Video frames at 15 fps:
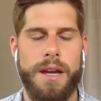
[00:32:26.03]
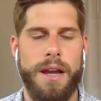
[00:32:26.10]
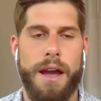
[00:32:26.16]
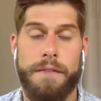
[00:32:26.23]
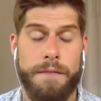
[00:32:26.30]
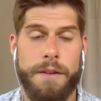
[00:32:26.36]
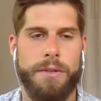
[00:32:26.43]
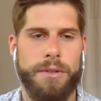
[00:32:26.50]

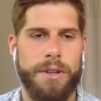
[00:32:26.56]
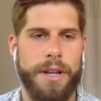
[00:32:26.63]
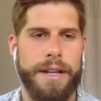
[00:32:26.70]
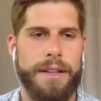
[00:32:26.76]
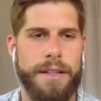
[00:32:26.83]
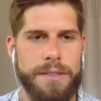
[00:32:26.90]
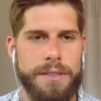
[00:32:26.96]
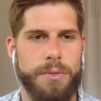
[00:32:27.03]
I feel like
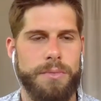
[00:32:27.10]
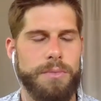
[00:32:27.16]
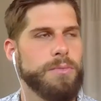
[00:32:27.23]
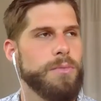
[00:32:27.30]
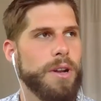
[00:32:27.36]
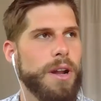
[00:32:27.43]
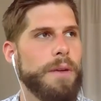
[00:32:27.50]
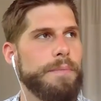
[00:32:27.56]
that's
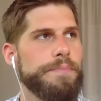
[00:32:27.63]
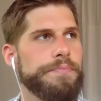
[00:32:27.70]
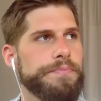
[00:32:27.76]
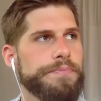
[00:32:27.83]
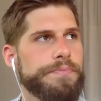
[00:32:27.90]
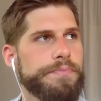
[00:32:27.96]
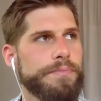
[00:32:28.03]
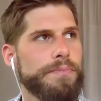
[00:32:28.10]
what I'm
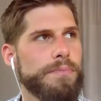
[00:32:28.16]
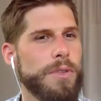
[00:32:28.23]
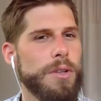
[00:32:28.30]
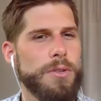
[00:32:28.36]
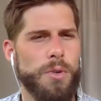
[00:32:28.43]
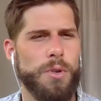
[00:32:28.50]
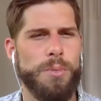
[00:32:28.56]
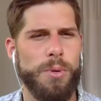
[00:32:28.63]

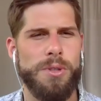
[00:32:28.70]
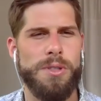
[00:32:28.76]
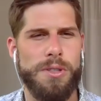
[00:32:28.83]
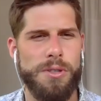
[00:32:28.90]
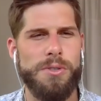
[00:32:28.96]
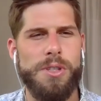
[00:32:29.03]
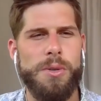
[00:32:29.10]
sort of born to do.